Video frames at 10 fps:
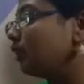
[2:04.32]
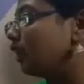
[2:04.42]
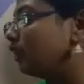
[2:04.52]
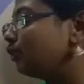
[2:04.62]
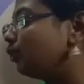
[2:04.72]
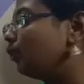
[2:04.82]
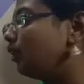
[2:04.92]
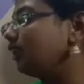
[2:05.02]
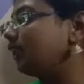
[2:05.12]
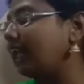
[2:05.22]

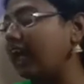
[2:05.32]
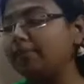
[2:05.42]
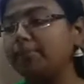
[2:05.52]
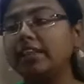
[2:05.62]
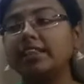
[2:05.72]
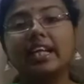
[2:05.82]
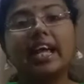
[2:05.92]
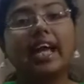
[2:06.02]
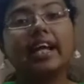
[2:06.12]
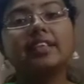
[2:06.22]
control climate
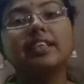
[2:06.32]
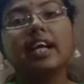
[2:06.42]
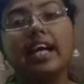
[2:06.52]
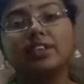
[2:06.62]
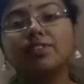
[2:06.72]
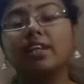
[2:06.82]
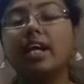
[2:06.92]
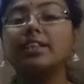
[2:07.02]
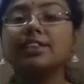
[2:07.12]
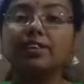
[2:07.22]
and as well
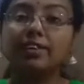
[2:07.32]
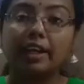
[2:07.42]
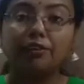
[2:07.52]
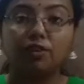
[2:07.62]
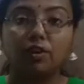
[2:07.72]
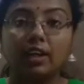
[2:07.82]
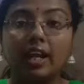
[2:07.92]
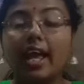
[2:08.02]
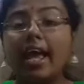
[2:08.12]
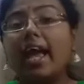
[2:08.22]
as rainfall.
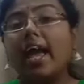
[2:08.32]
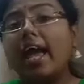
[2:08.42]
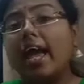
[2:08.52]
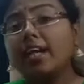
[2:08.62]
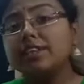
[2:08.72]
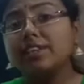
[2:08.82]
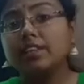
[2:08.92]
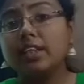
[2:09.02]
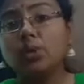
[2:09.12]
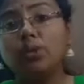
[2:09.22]
As
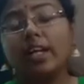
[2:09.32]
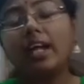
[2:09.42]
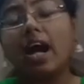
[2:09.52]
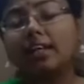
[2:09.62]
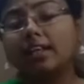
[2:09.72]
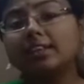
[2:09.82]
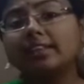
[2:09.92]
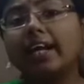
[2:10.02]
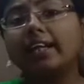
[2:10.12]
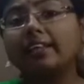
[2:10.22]
you can
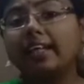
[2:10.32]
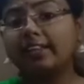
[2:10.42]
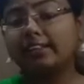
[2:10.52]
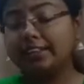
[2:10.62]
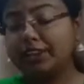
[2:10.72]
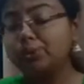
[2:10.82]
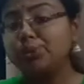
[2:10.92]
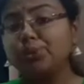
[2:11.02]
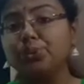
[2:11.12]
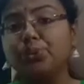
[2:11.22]
understand that
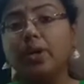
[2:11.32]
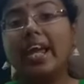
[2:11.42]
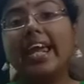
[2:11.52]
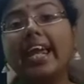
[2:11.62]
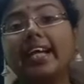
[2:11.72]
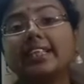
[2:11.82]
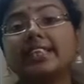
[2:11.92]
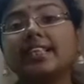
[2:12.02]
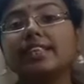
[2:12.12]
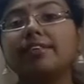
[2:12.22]
due to
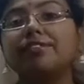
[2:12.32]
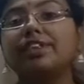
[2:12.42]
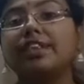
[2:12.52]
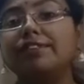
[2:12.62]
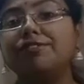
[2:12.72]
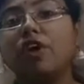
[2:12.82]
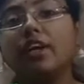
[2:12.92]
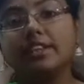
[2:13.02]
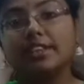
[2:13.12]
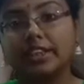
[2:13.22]
excessive
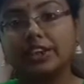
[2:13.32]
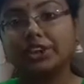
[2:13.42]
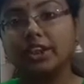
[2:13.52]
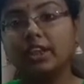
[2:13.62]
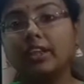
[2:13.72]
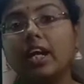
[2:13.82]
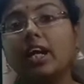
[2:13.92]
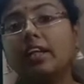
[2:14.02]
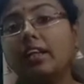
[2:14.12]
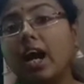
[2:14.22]
deforestation,
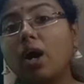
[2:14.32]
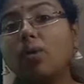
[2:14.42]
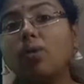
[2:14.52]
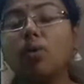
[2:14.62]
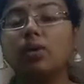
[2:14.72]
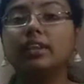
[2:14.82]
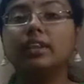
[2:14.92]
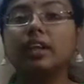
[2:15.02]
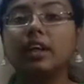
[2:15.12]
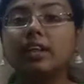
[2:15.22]
now on
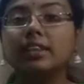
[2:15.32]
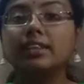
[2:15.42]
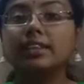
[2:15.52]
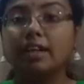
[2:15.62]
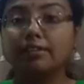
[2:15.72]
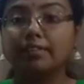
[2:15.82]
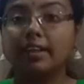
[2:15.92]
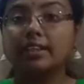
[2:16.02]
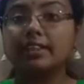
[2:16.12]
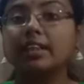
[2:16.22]
the earth's
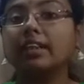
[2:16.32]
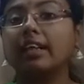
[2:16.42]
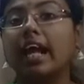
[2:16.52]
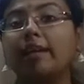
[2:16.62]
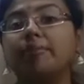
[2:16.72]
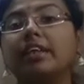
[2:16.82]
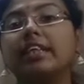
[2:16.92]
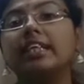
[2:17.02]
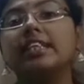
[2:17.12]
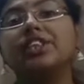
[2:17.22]
surface the climate
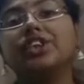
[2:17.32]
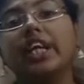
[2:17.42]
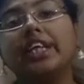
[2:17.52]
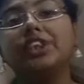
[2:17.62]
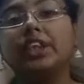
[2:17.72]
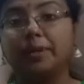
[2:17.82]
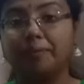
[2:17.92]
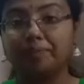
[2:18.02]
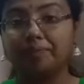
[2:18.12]
is changing.